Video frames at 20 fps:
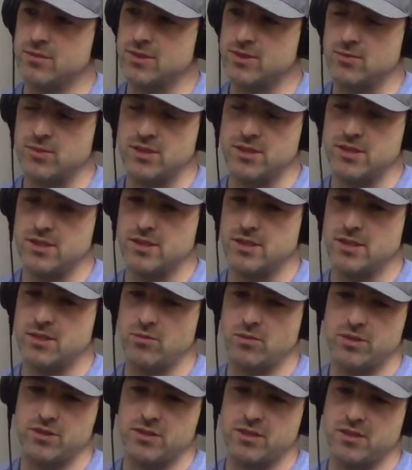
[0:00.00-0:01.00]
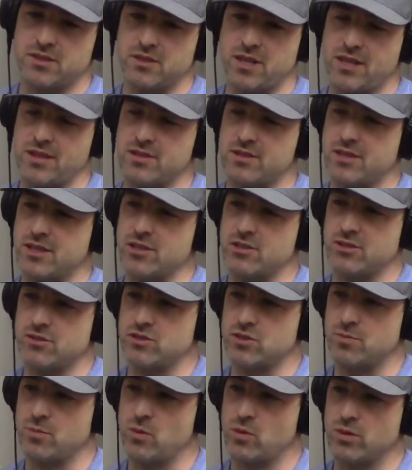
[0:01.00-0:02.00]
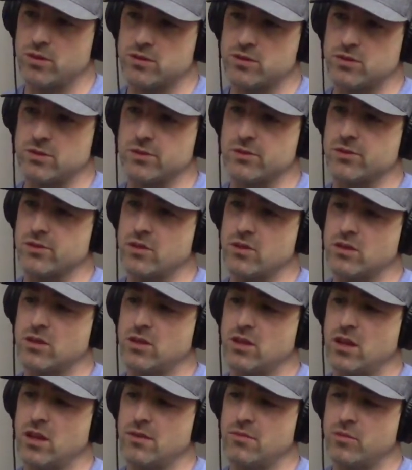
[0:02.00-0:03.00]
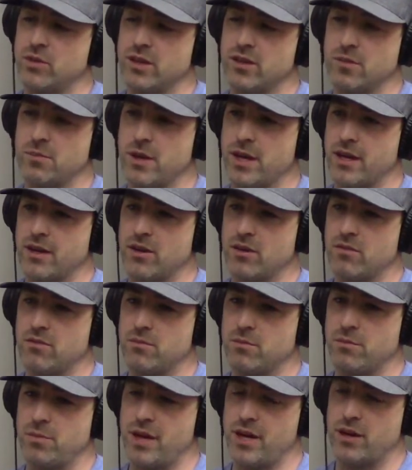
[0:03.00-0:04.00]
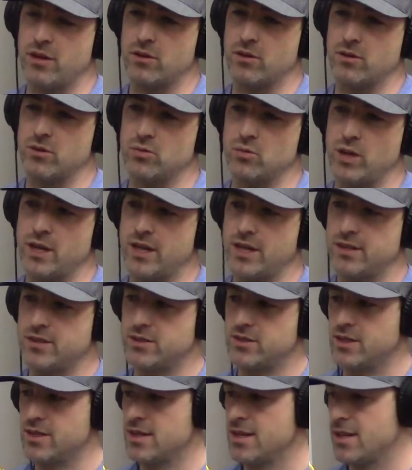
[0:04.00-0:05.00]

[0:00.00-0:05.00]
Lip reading: It wasn't a state-sanctioned sport, so it was all club. We had to pay our own ways.